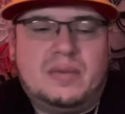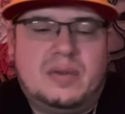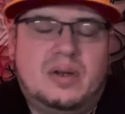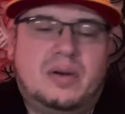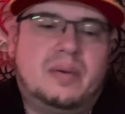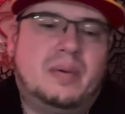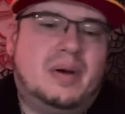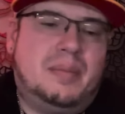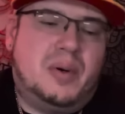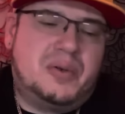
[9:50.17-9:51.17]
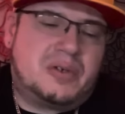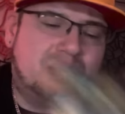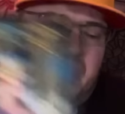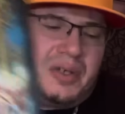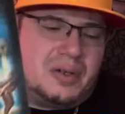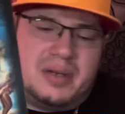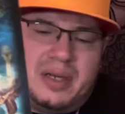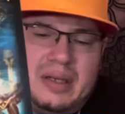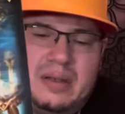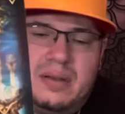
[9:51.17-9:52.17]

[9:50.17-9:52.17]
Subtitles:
You know, emotional maturity.